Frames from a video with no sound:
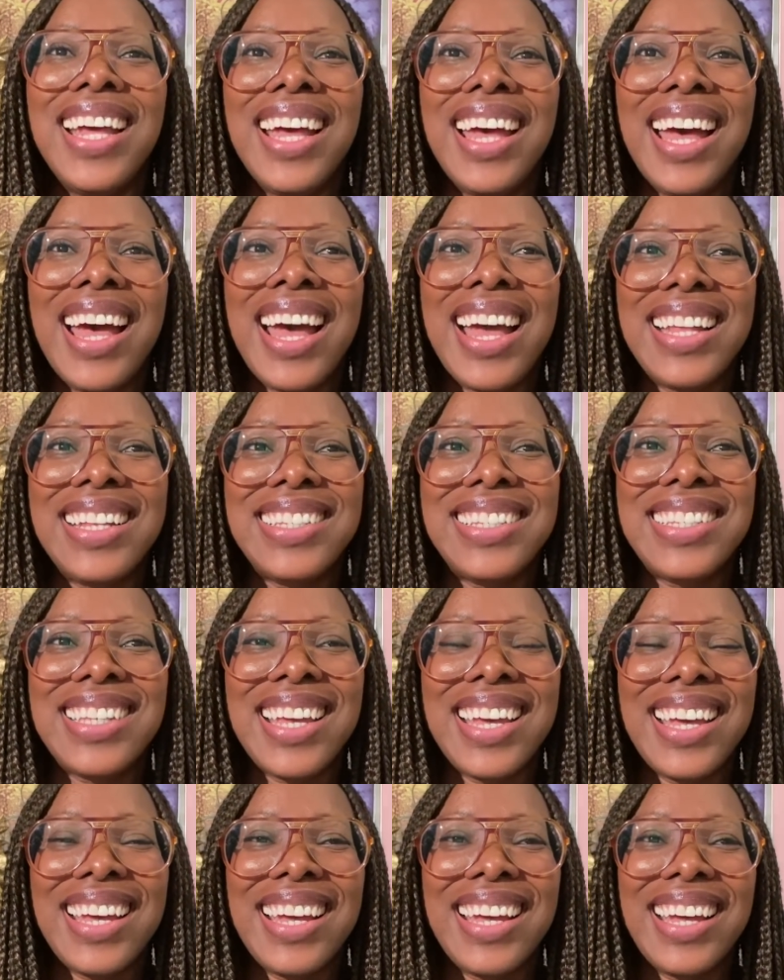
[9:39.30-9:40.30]
and
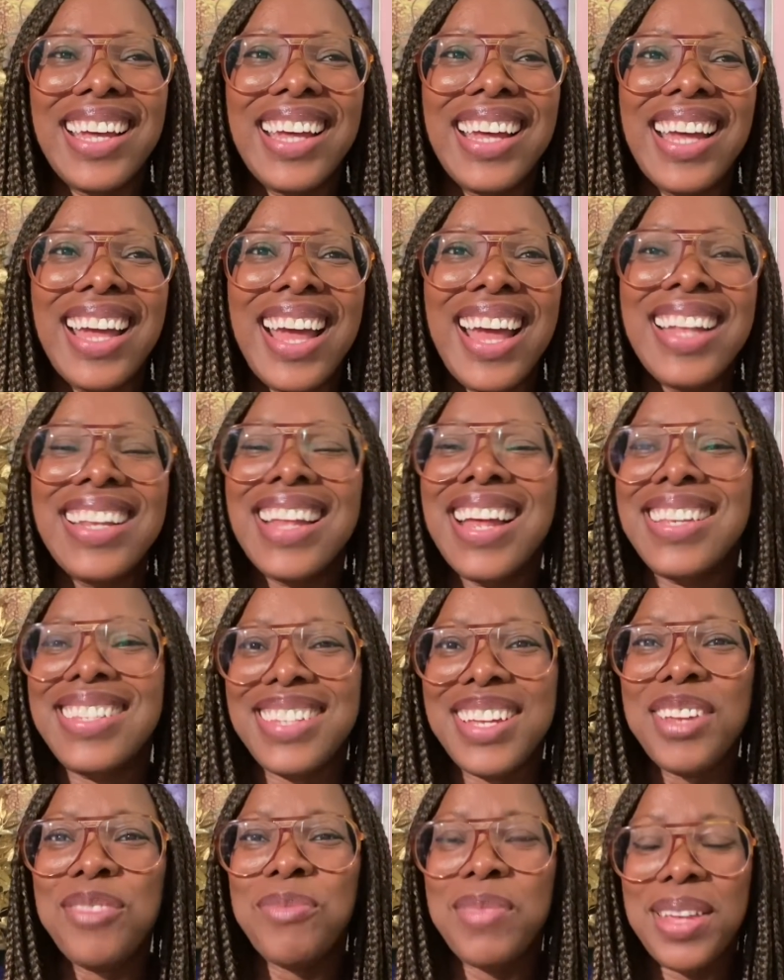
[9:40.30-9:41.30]

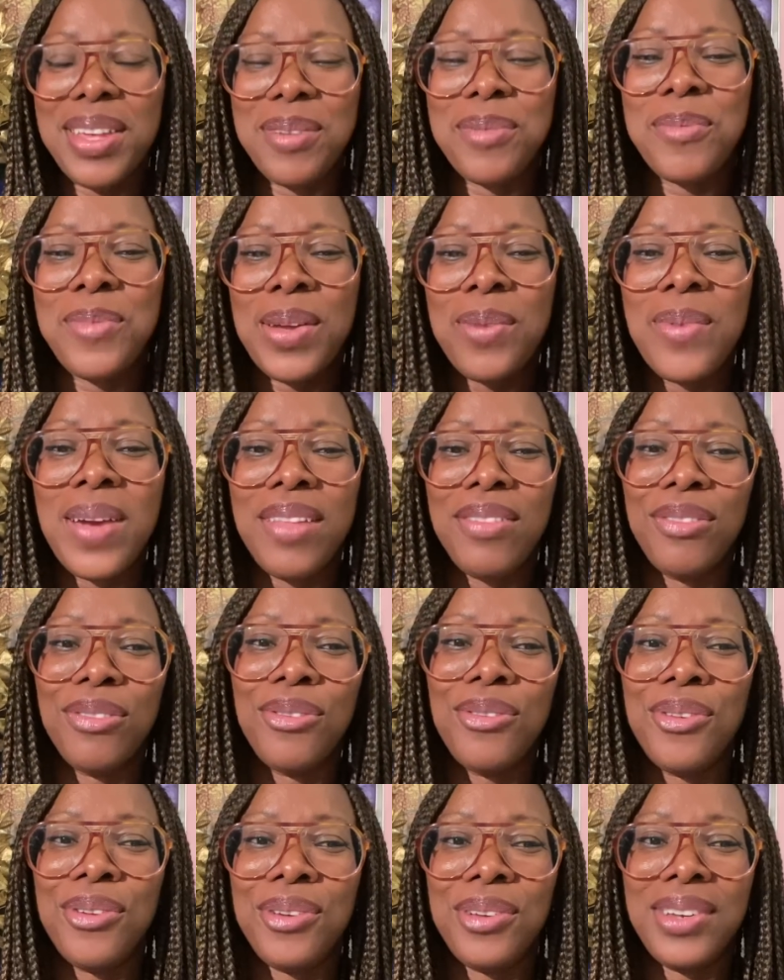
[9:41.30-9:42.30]
then we went
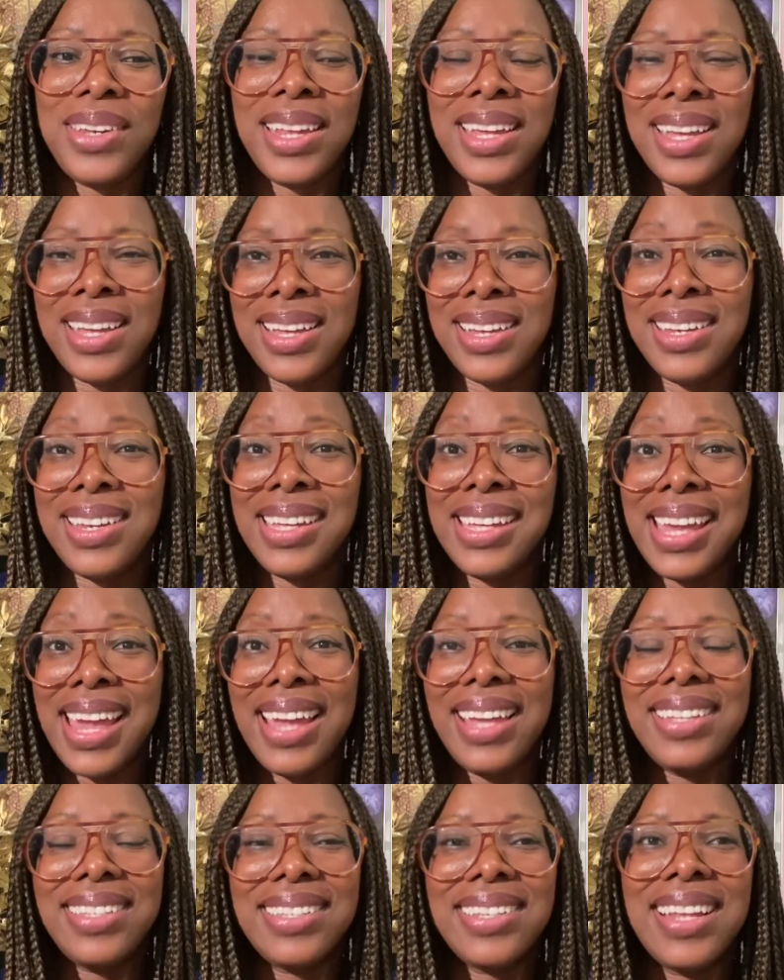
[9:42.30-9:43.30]
through the
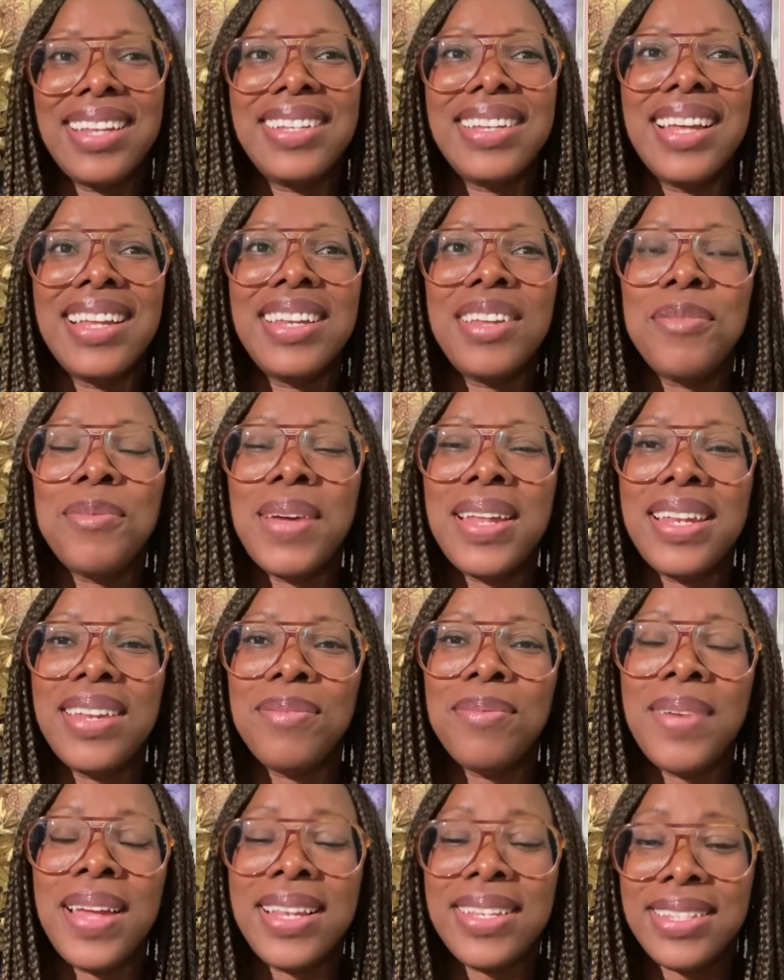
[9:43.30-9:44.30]
gate and then
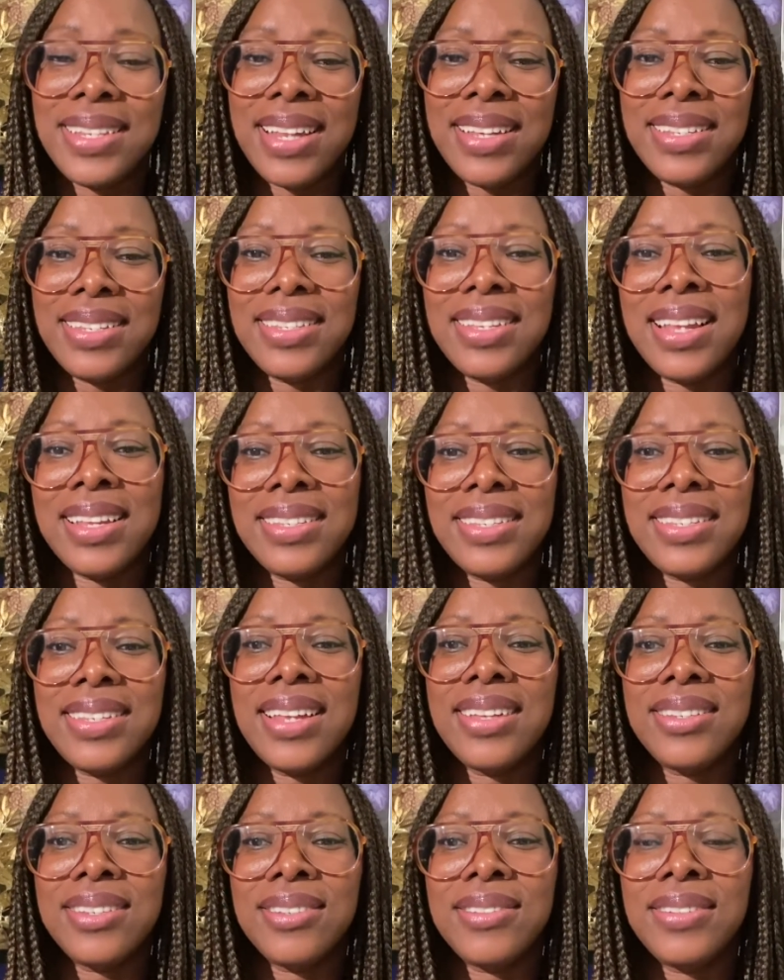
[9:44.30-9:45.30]
went and
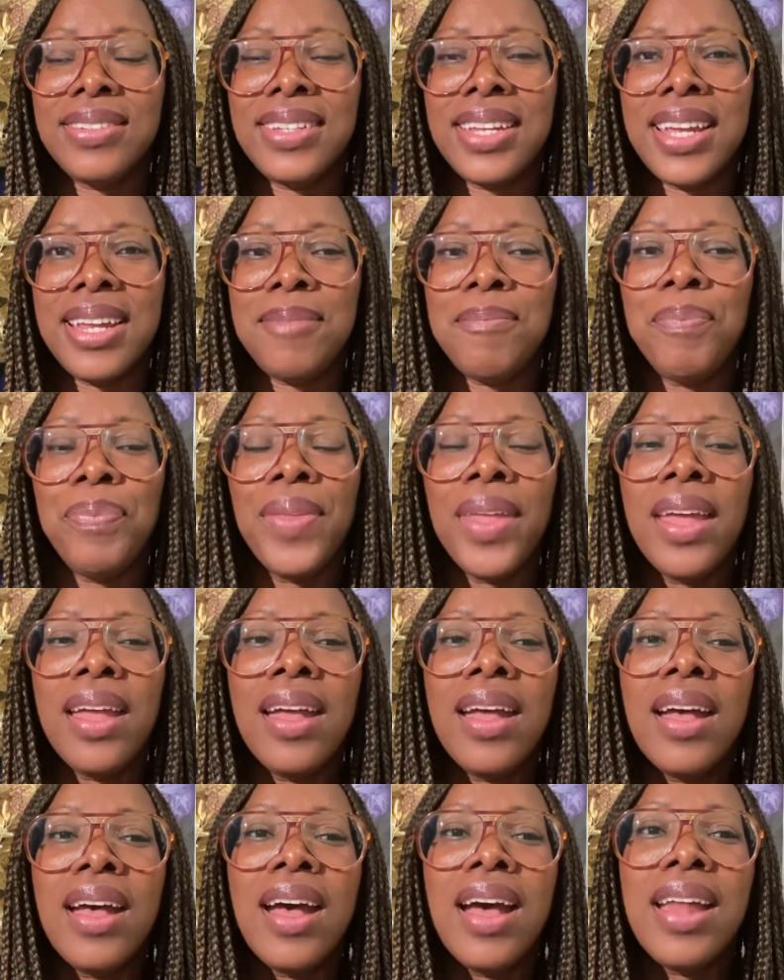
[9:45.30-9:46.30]
settled in.
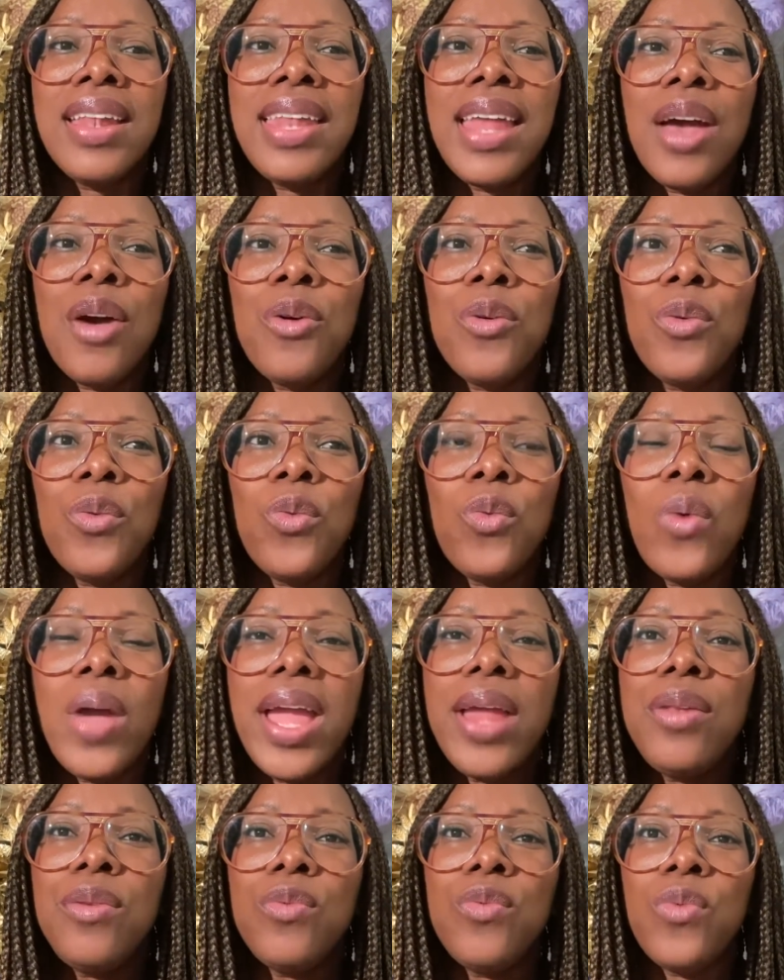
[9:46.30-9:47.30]
Now,
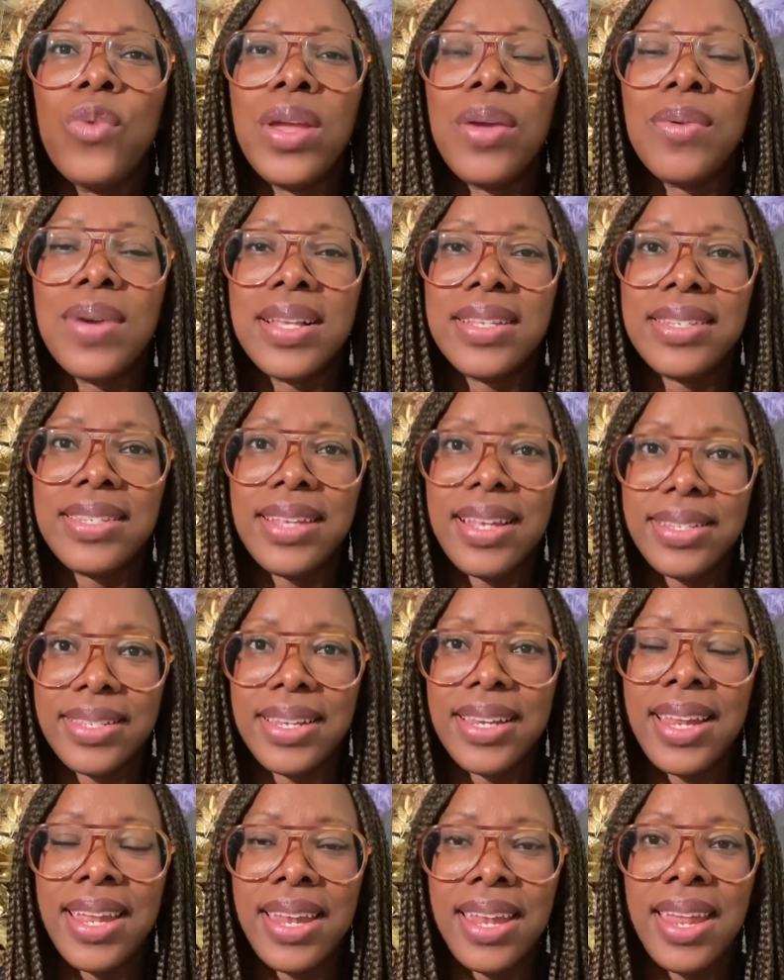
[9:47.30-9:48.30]
when we were
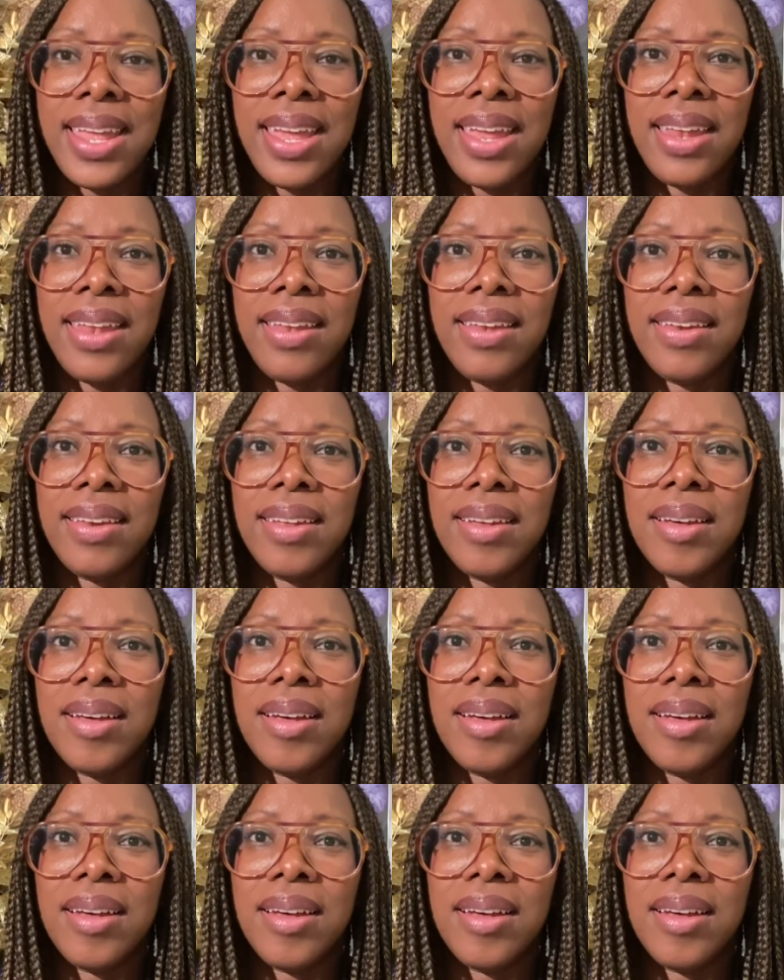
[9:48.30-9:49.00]
settling in,